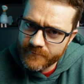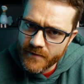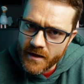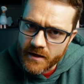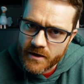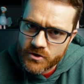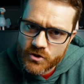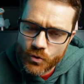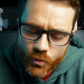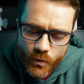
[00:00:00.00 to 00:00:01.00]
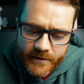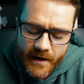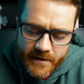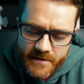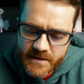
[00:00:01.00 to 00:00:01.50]
In case you don't know what
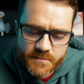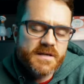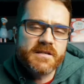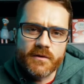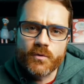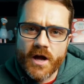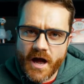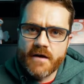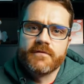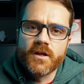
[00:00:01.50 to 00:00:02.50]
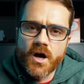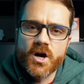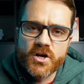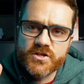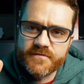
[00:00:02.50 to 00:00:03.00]
that is, that's basically where you have a
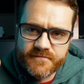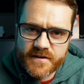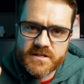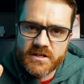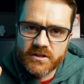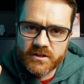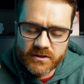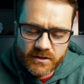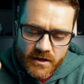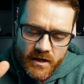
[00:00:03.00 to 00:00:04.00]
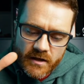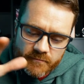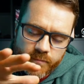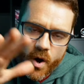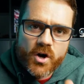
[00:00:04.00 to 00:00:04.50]
large physical
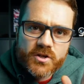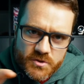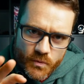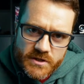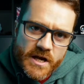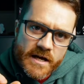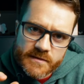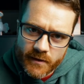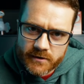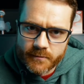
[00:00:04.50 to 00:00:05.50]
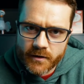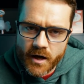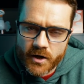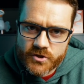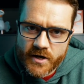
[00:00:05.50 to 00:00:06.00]
box which has multiple
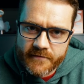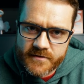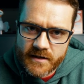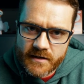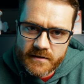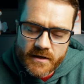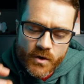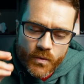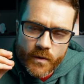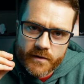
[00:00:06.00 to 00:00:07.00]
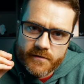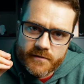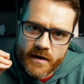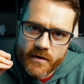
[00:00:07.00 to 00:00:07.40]
hard drives in it with